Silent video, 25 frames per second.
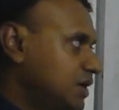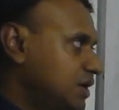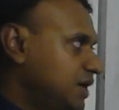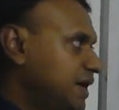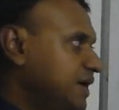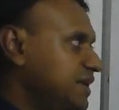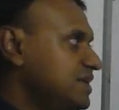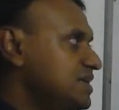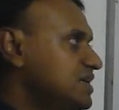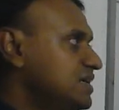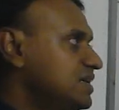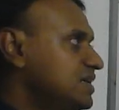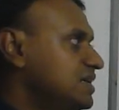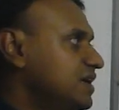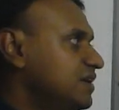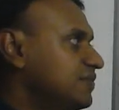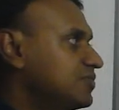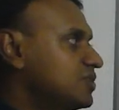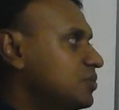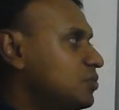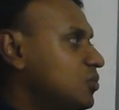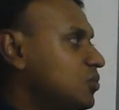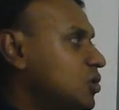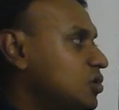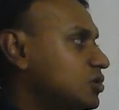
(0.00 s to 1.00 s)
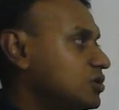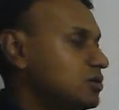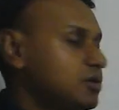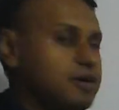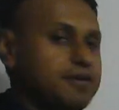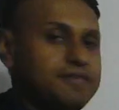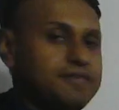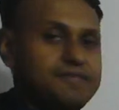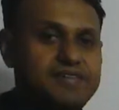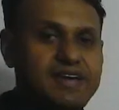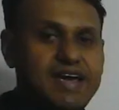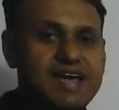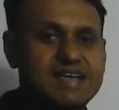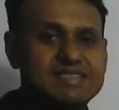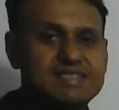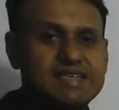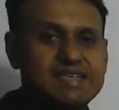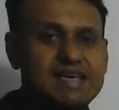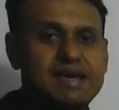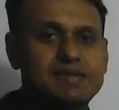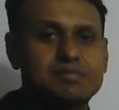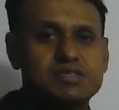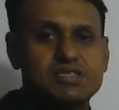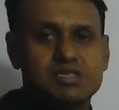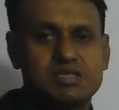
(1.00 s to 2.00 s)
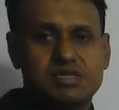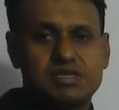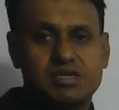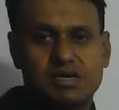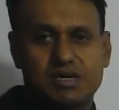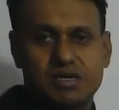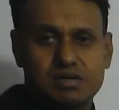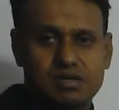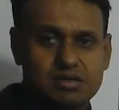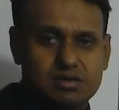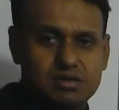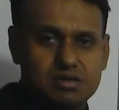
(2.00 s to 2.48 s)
and he gave the model of SMCR.